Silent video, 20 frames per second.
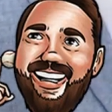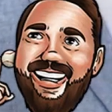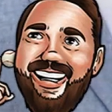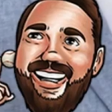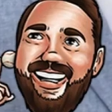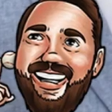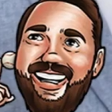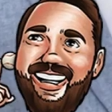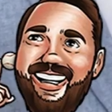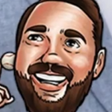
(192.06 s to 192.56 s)

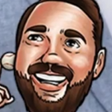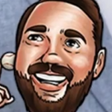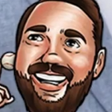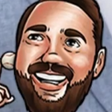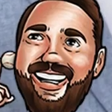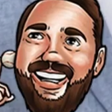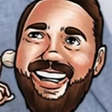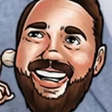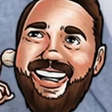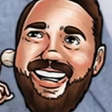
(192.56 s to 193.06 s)

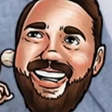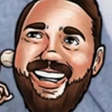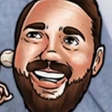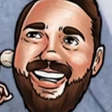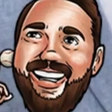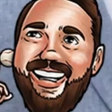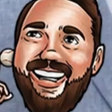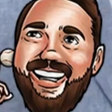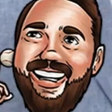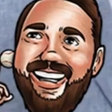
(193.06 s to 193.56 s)

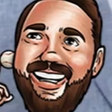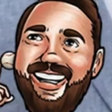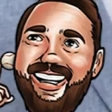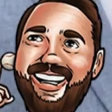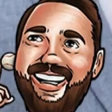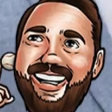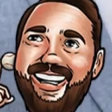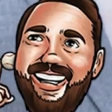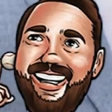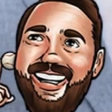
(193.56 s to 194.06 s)

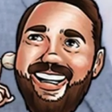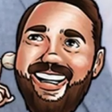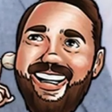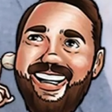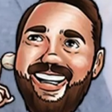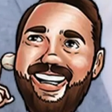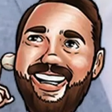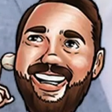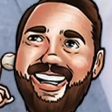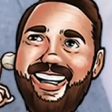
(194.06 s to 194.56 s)

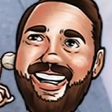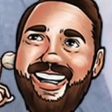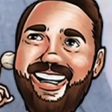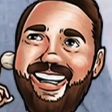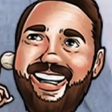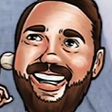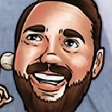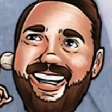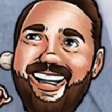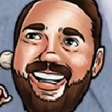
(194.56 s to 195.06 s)

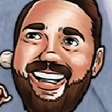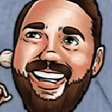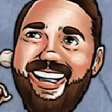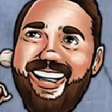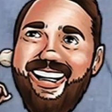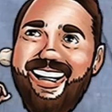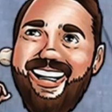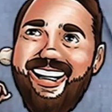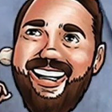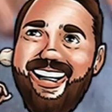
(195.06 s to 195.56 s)

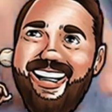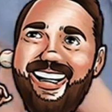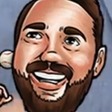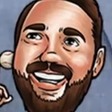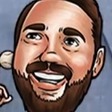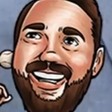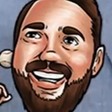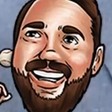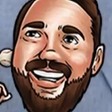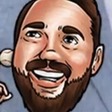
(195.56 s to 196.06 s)

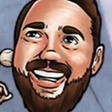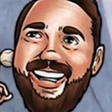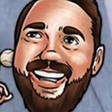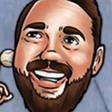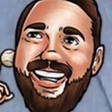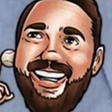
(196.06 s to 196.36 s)
(not speaking)